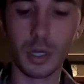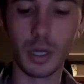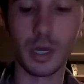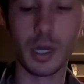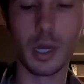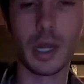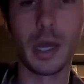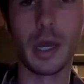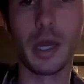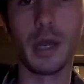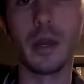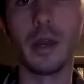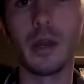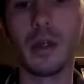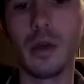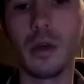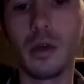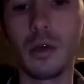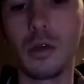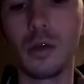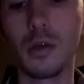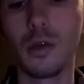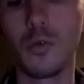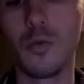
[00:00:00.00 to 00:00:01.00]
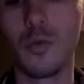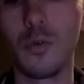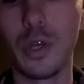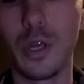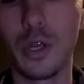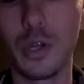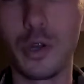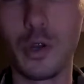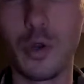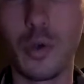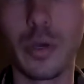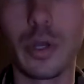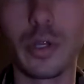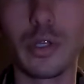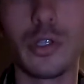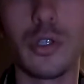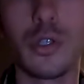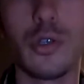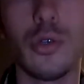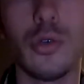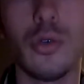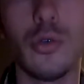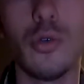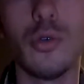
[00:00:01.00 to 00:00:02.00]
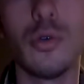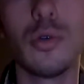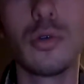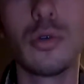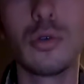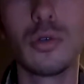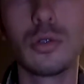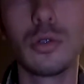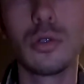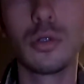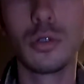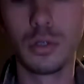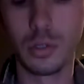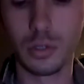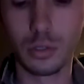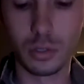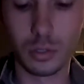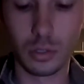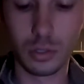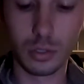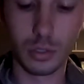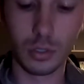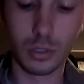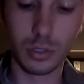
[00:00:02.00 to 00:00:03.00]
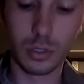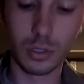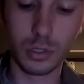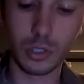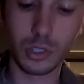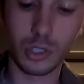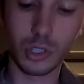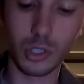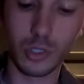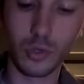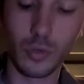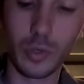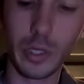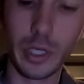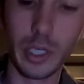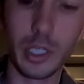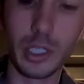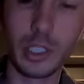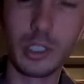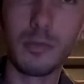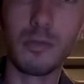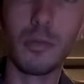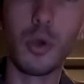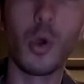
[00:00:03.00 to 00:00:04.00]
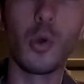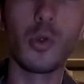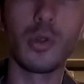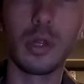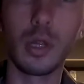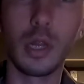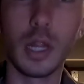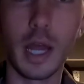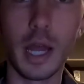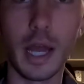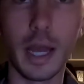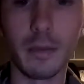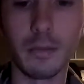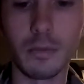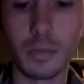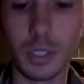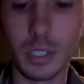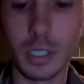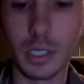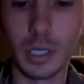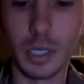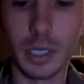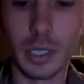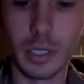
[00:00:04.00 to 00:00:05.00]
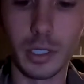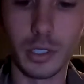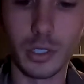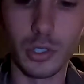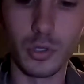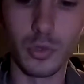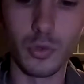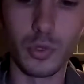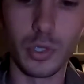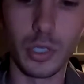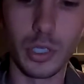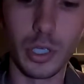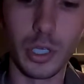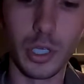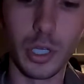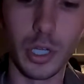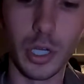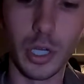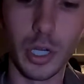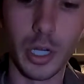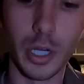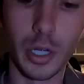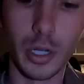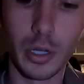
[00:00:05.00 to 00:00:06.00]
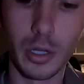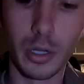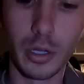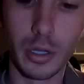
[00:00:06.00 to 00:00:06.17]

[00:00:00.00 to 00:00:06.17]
and then we are going to squeeze both limes into here.